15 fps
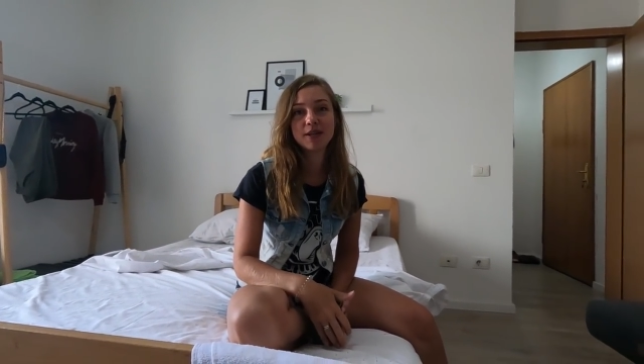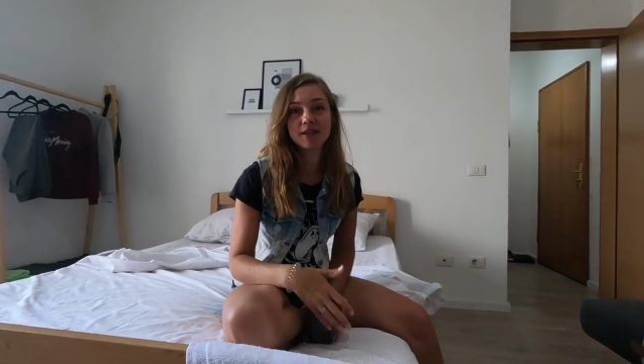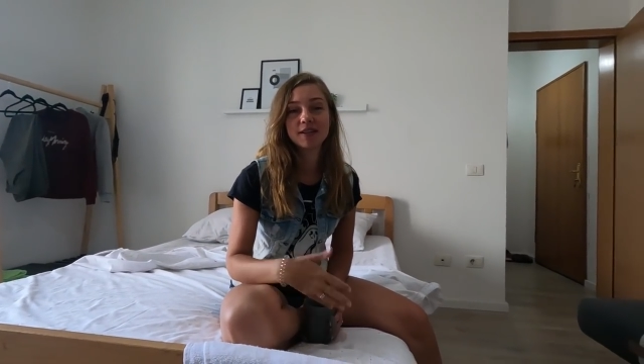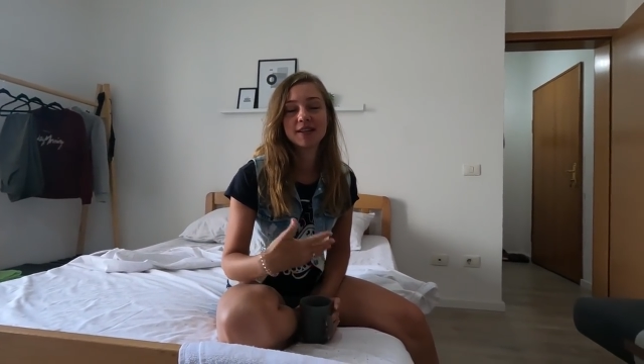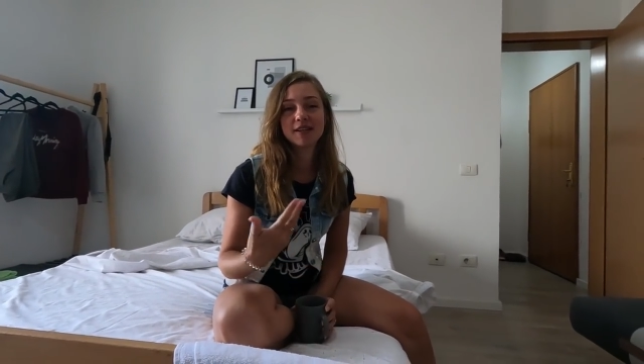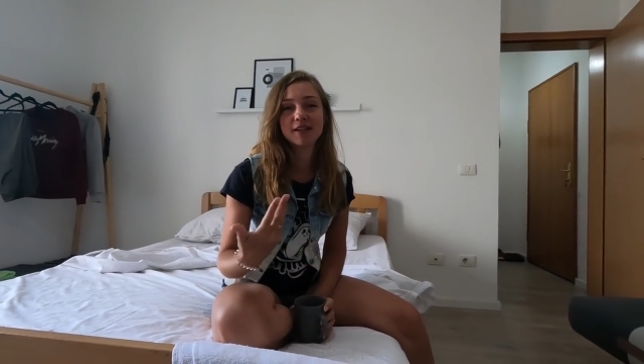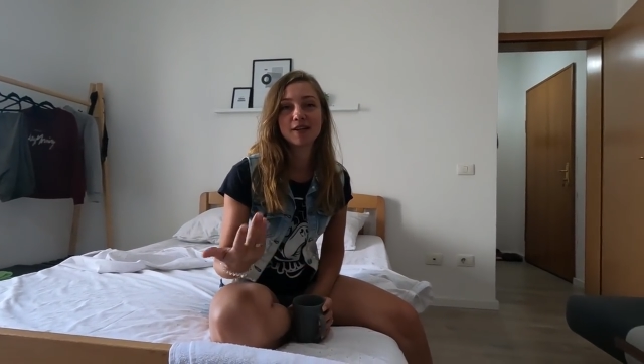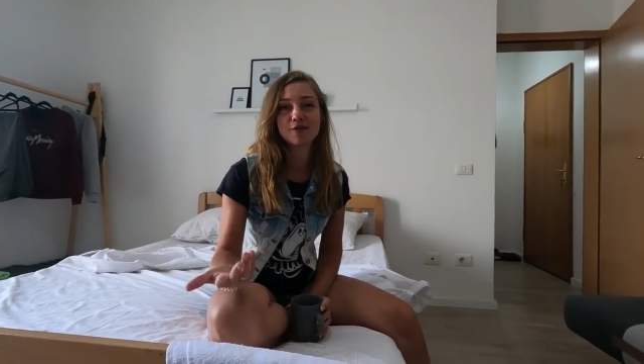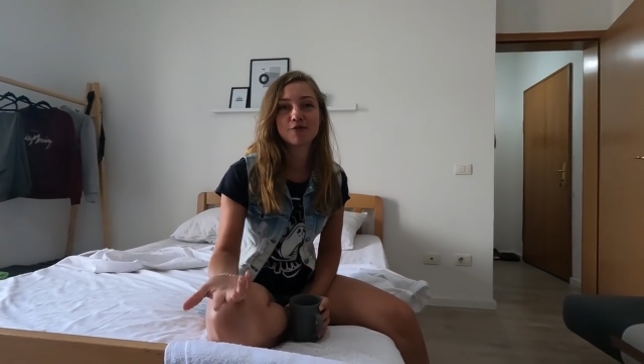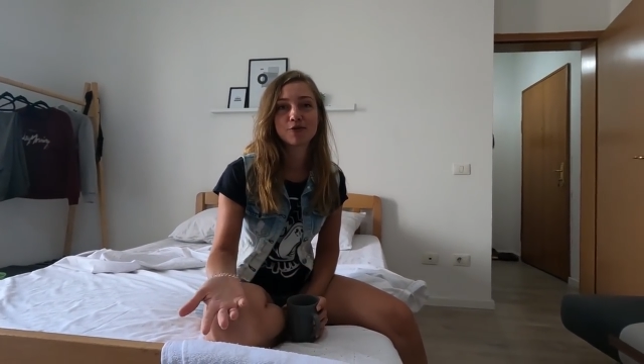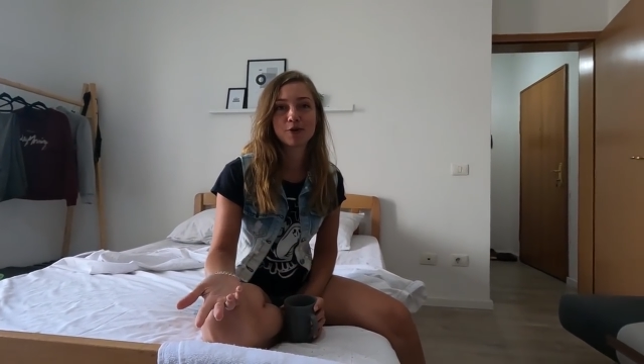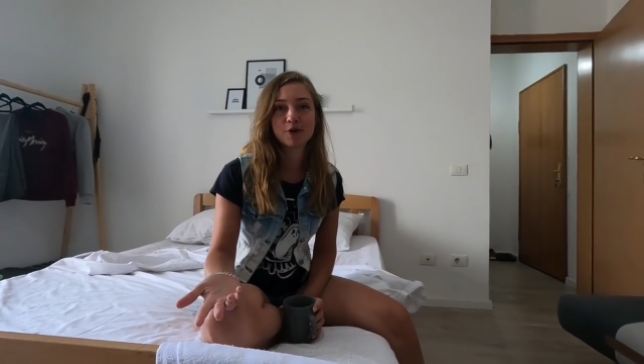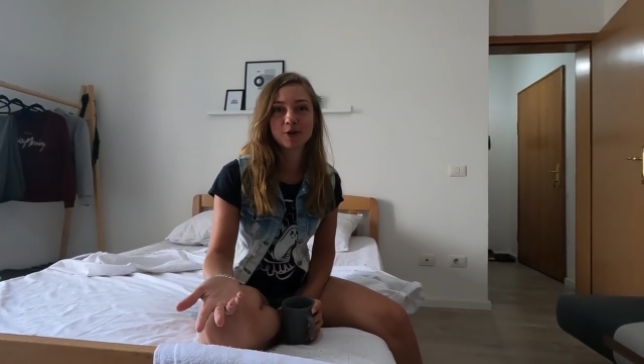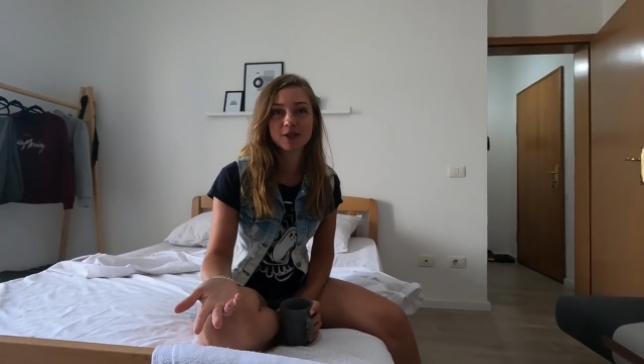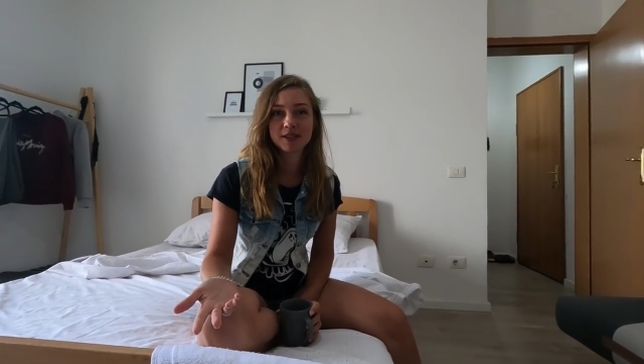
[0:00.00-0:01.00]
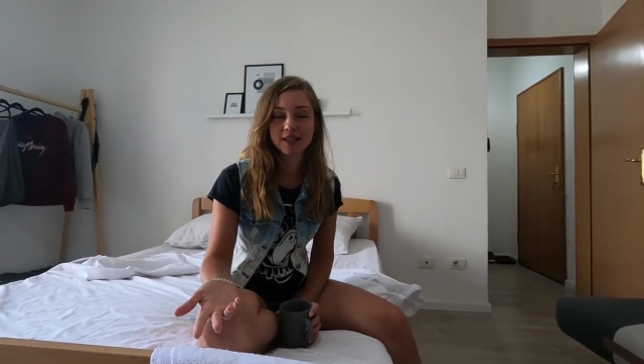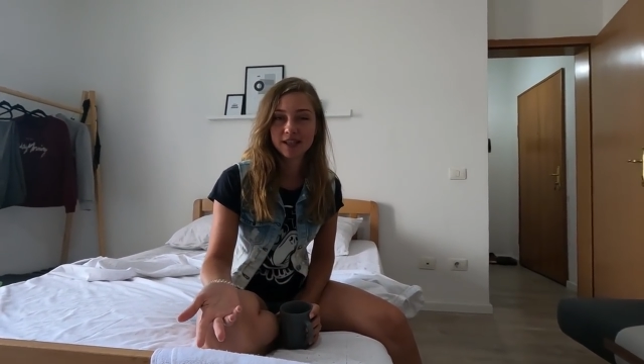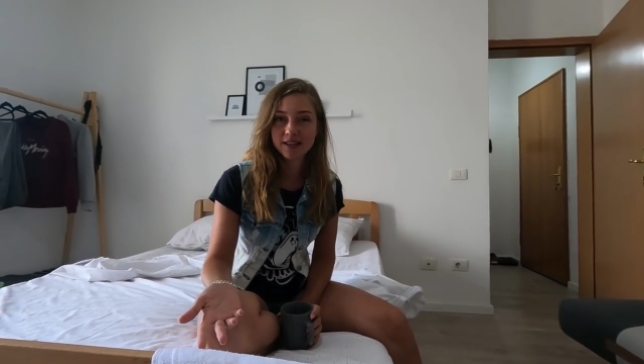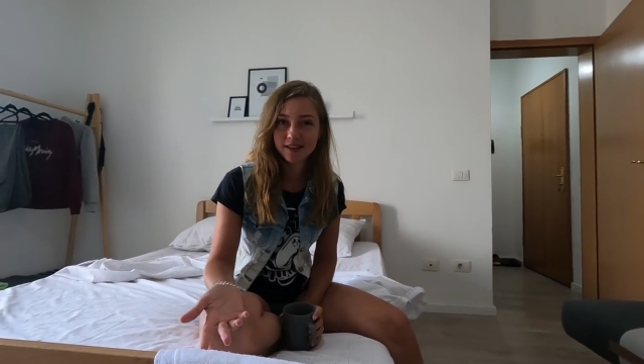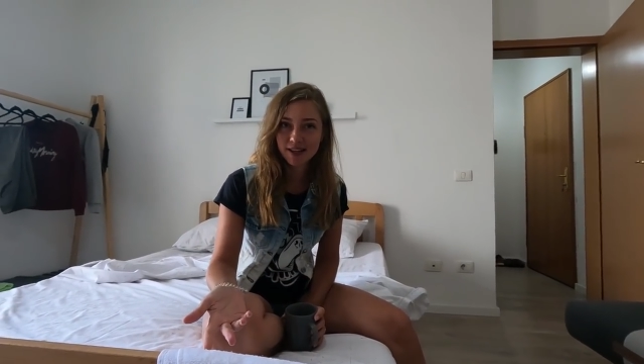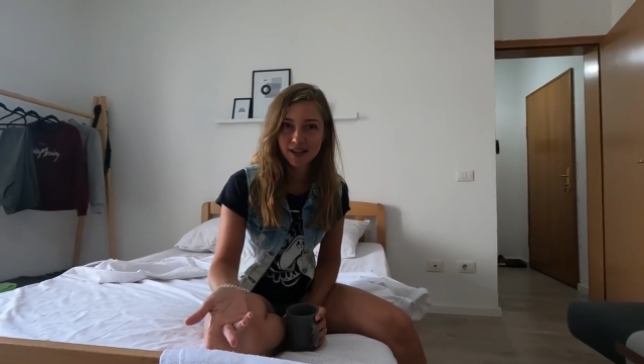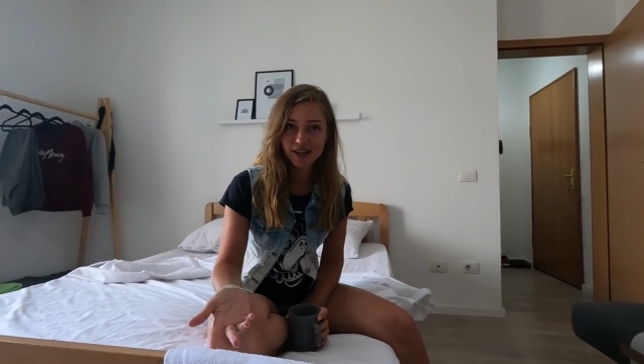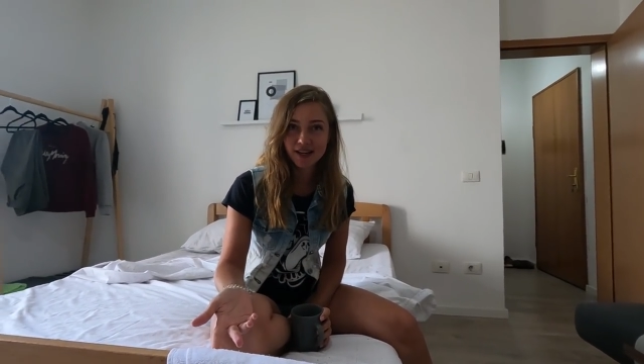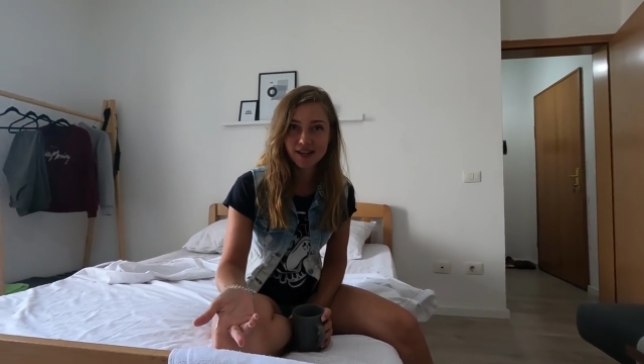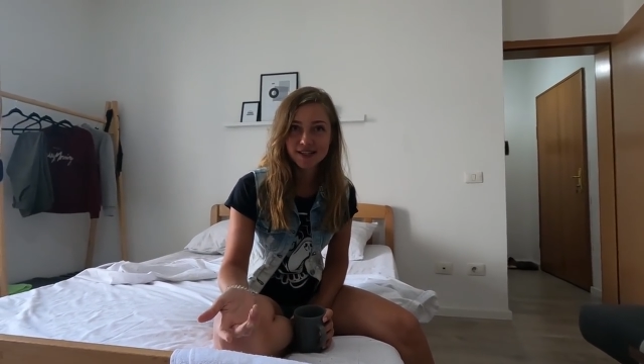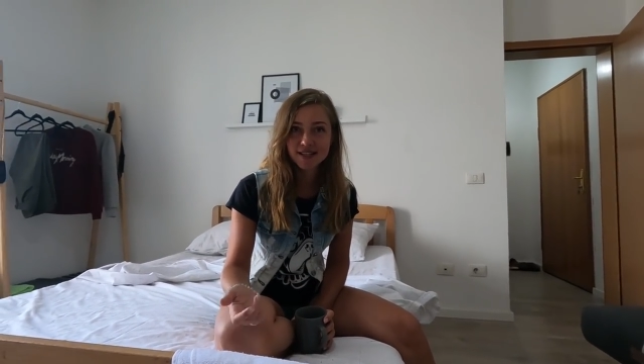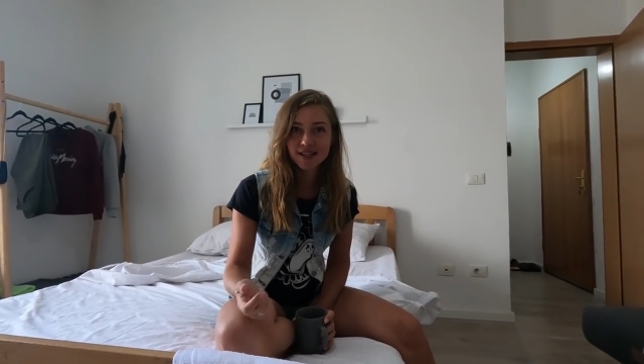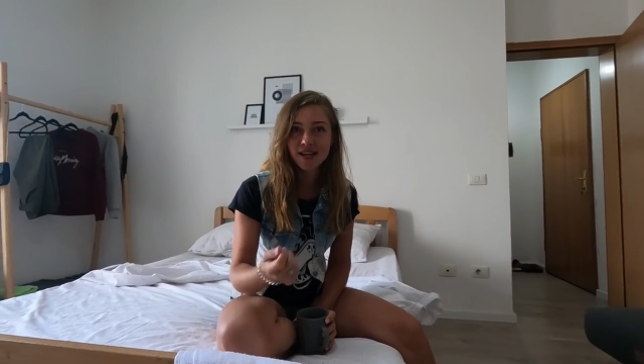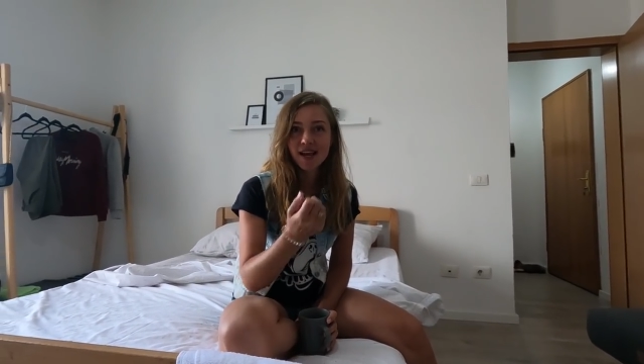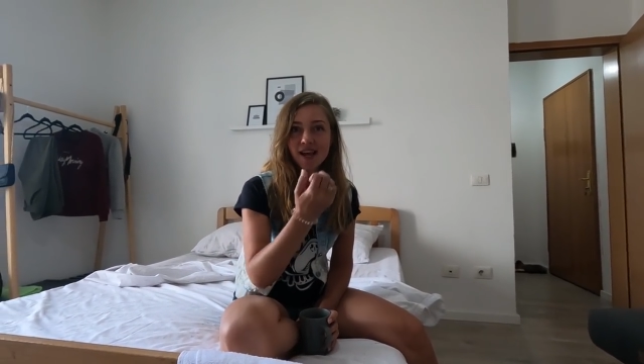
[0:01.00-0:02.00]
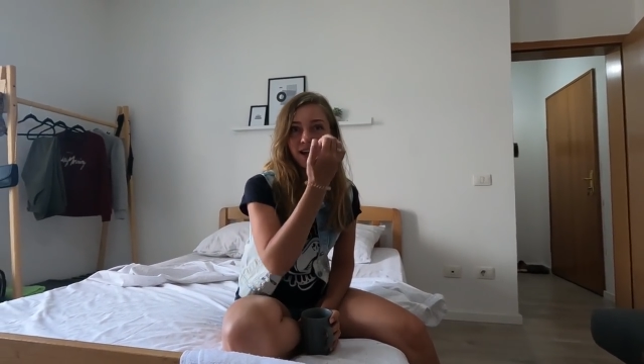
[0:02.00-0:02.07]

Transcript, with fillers: been here for 10 days